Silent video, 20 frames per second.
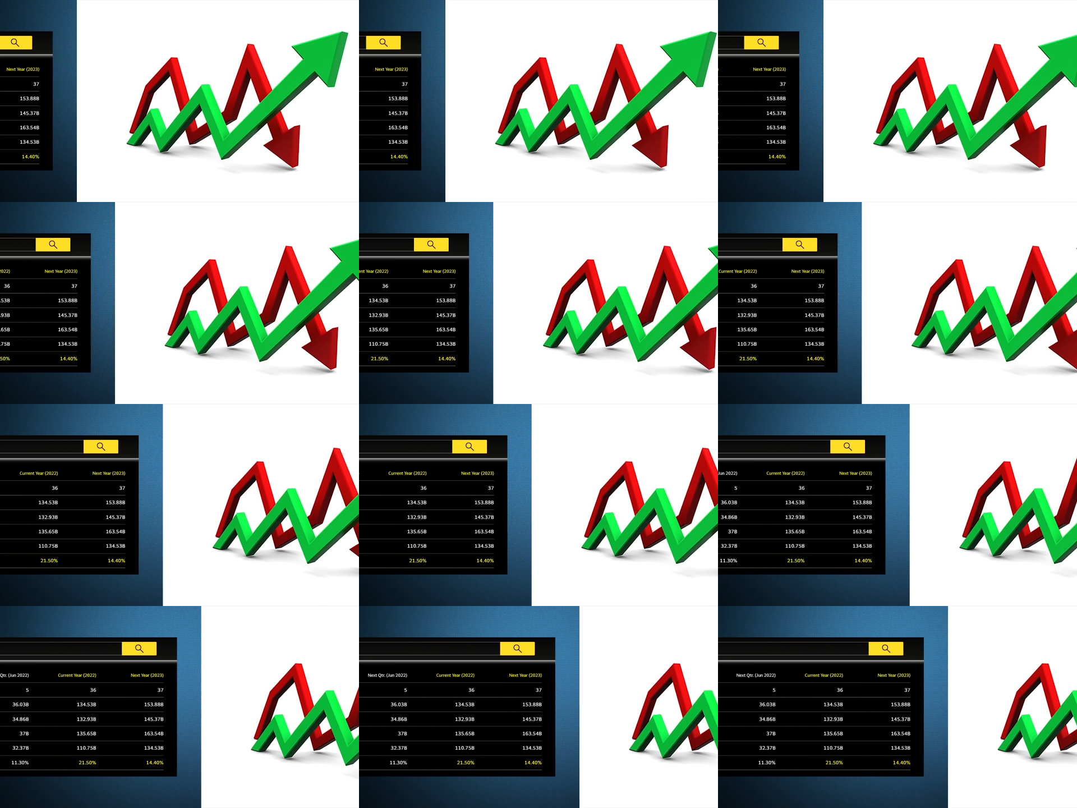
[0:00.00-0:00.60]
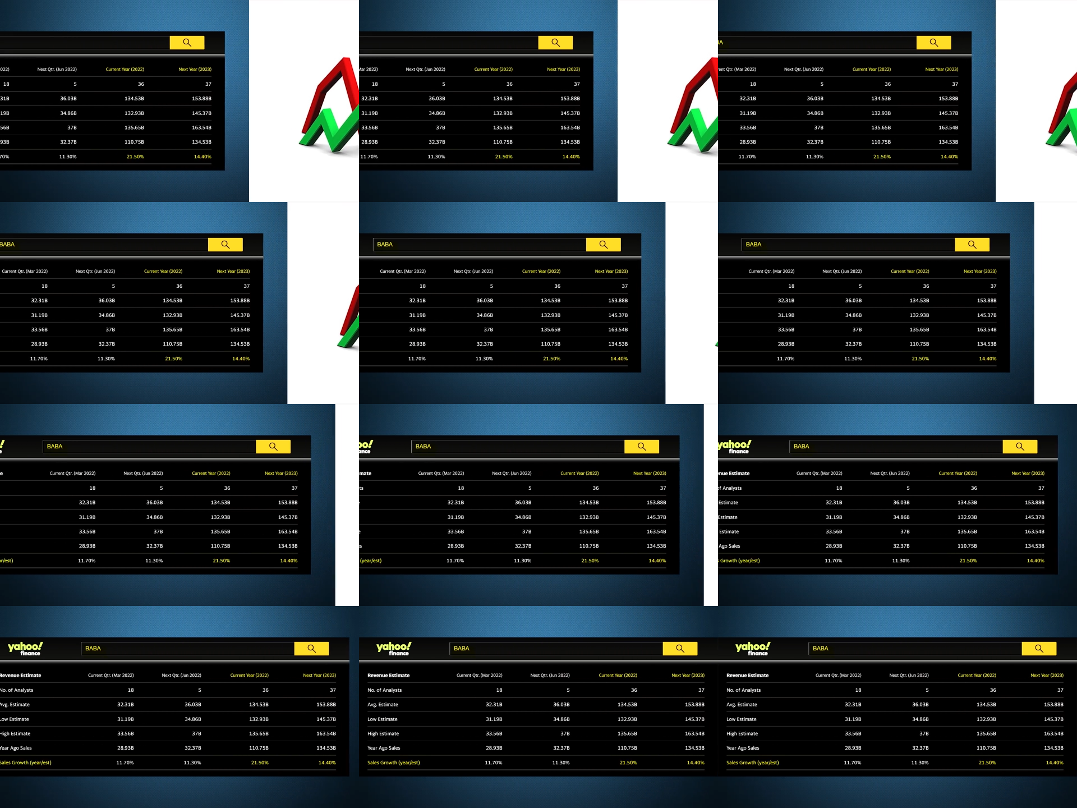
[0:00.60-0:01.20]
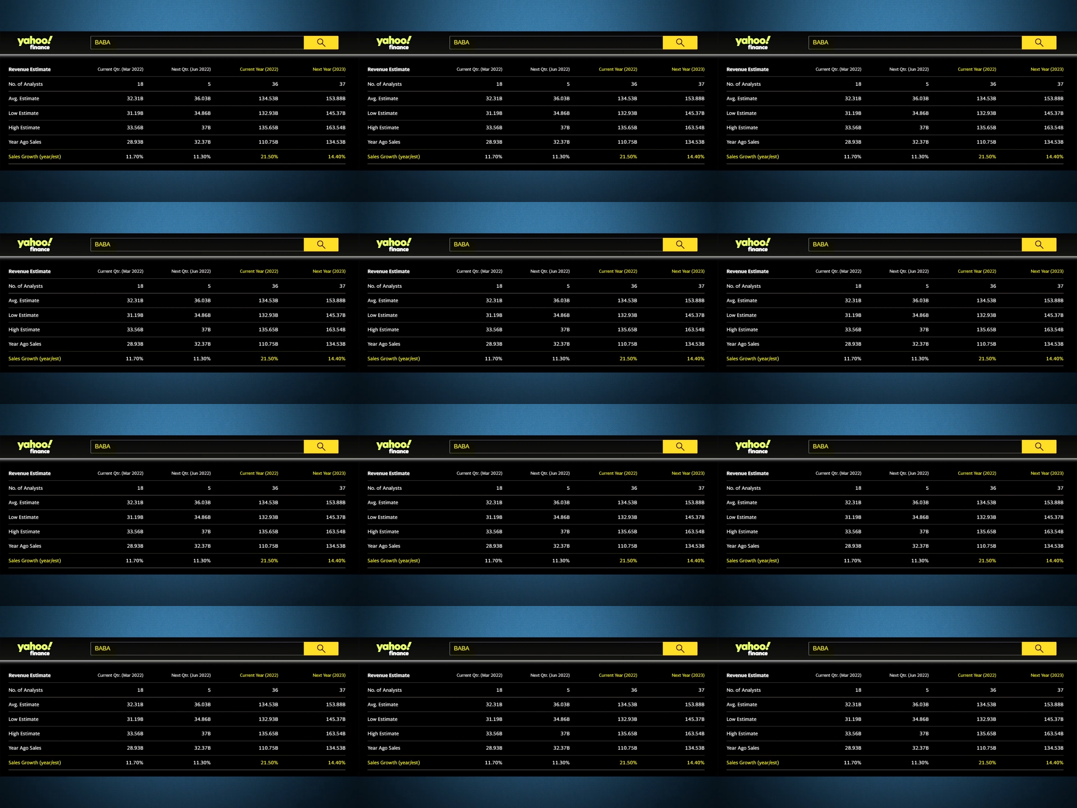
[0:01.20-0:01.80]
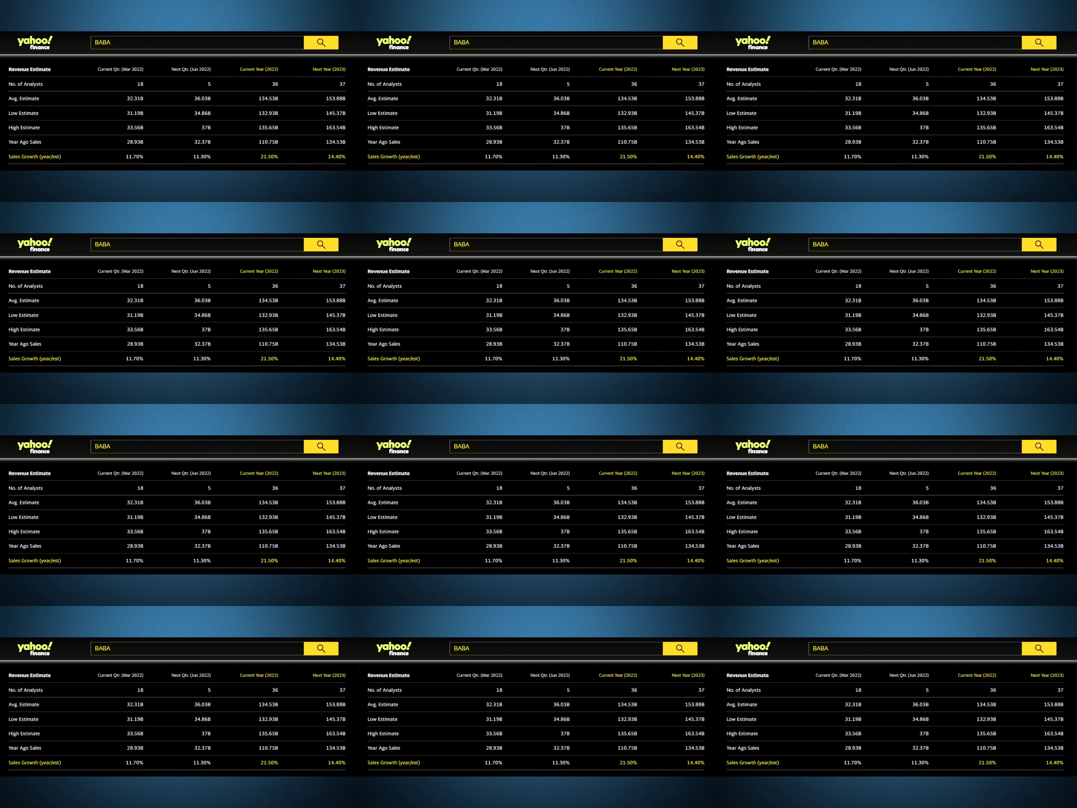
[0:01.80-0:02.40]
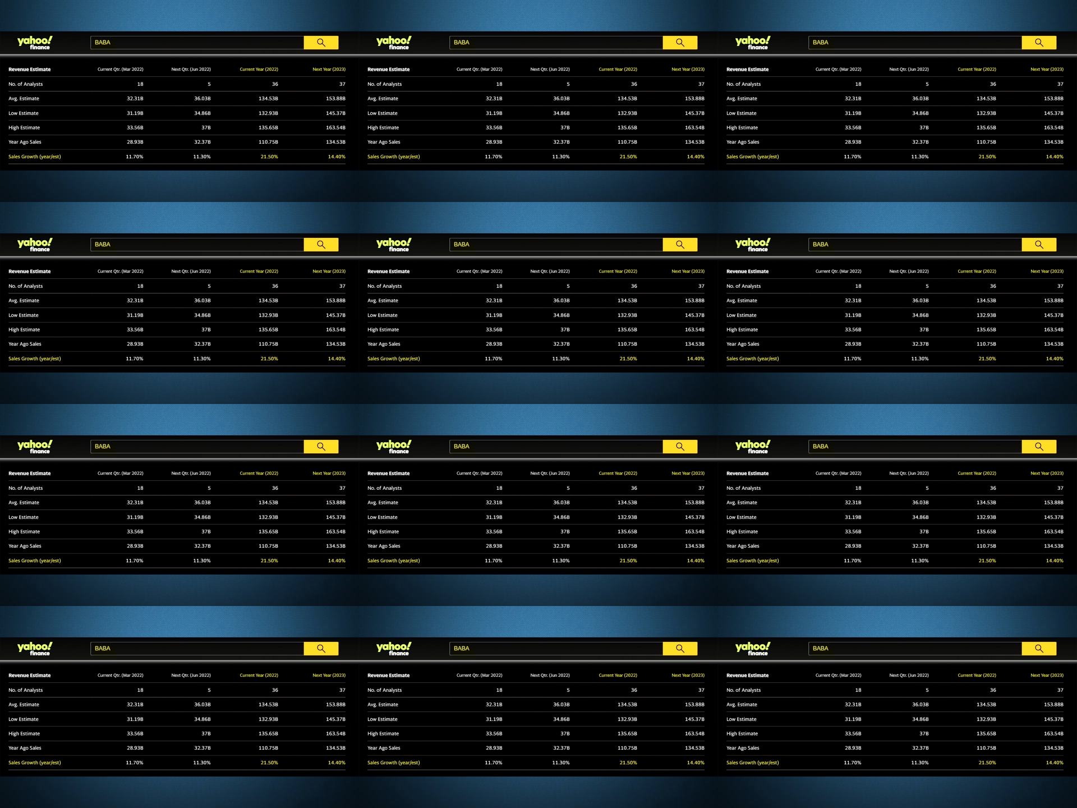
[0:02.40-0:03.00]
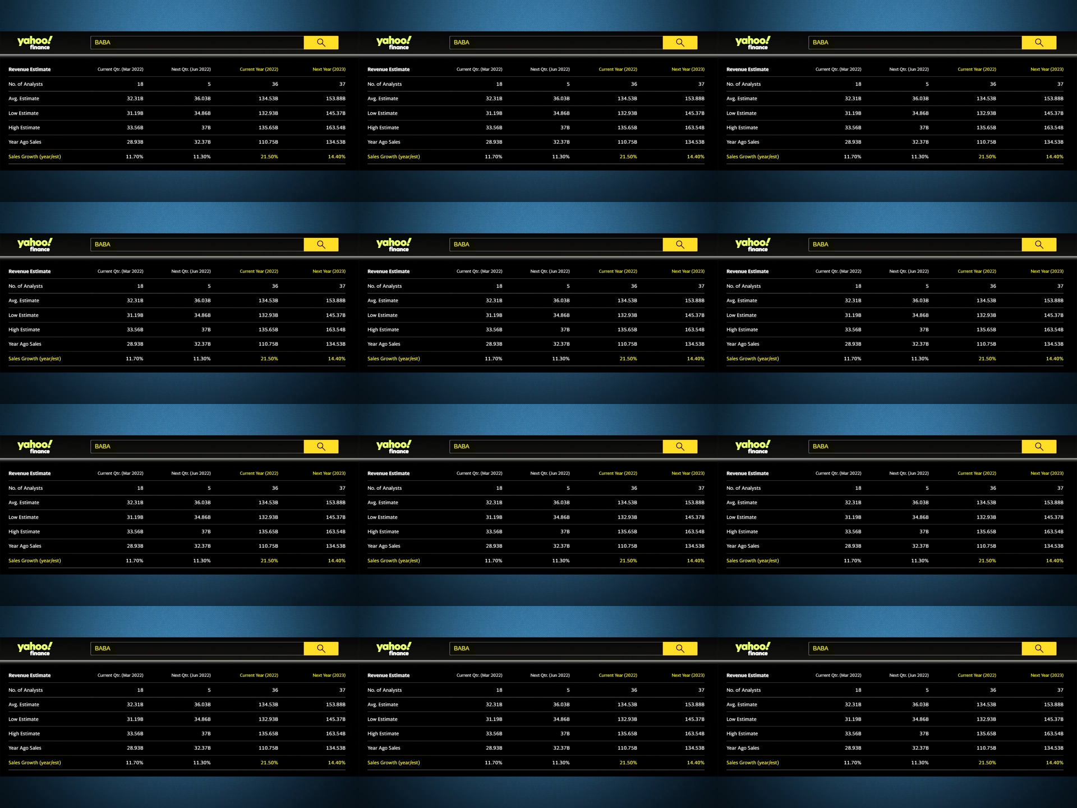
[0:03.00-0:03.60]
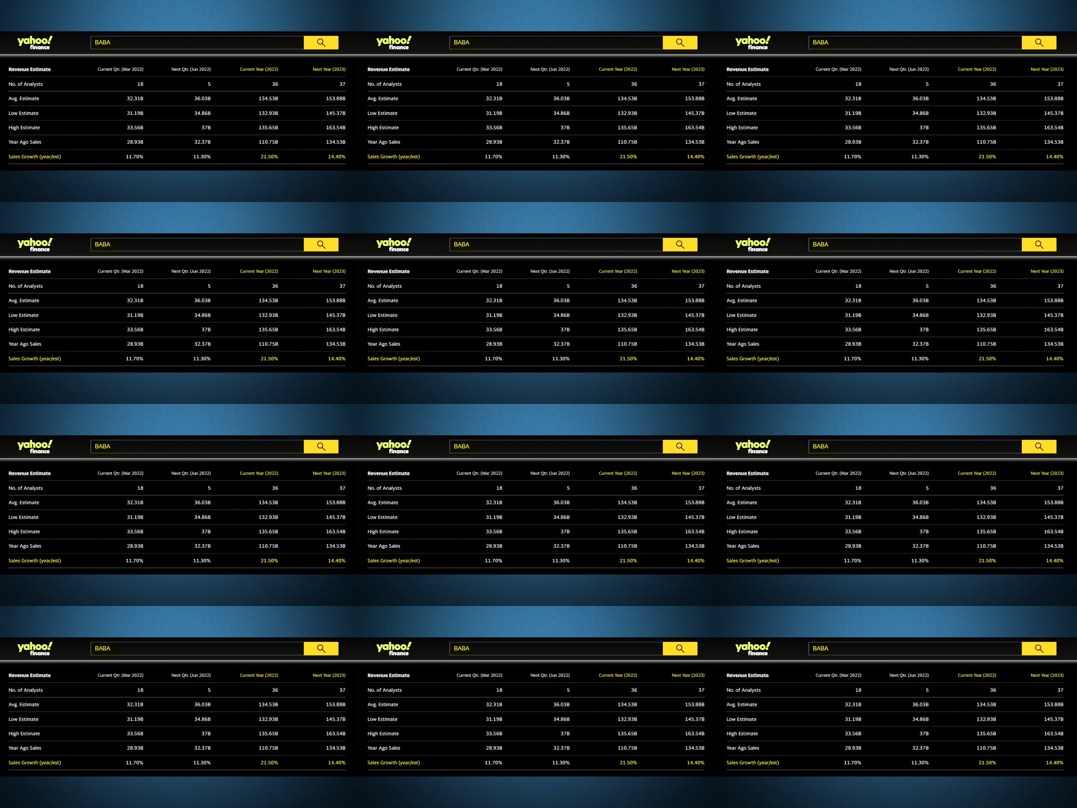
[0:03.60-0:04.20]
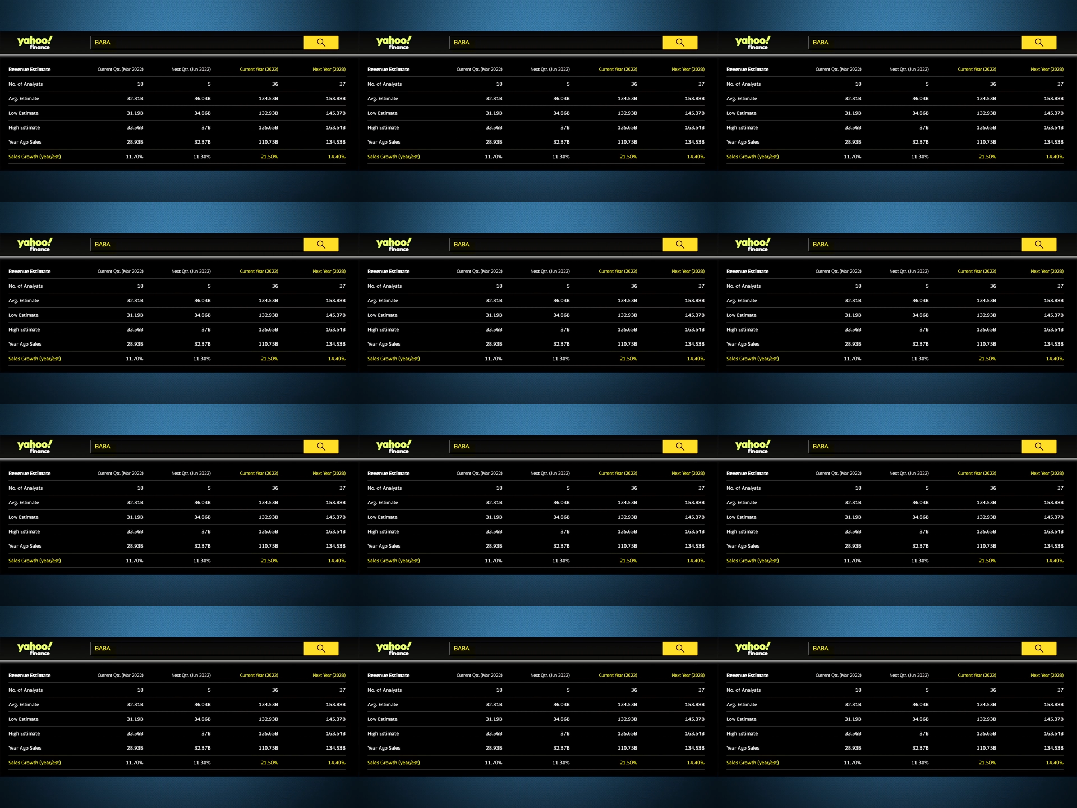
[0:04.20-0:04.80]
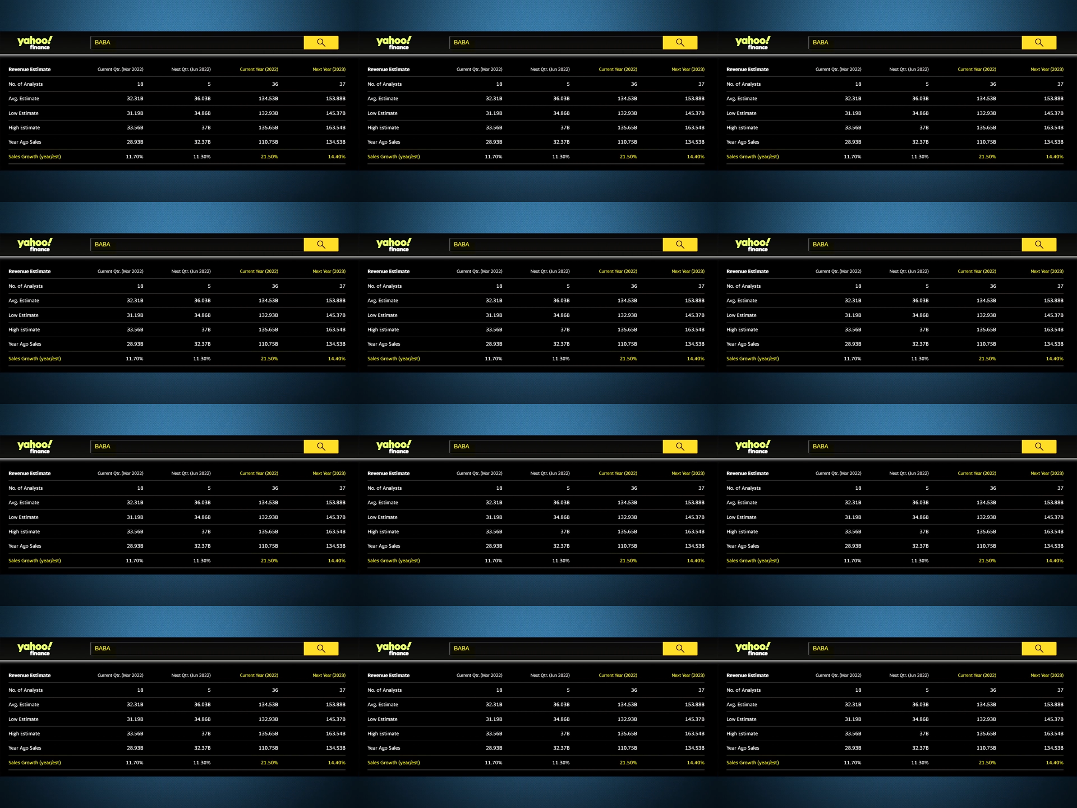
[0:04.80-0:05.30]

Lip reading: No face is visible, so there are no lips to read.